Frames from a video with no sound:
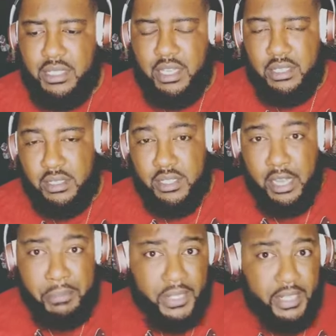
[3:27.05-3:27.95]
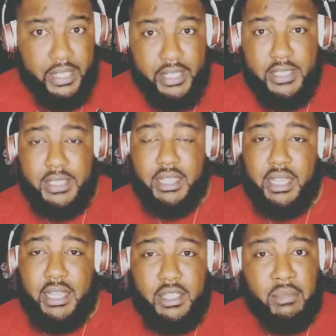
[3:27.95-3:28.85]
the deputies,
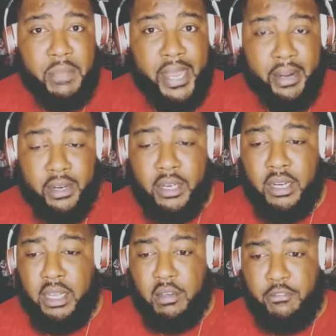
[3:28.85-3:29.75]
the mayor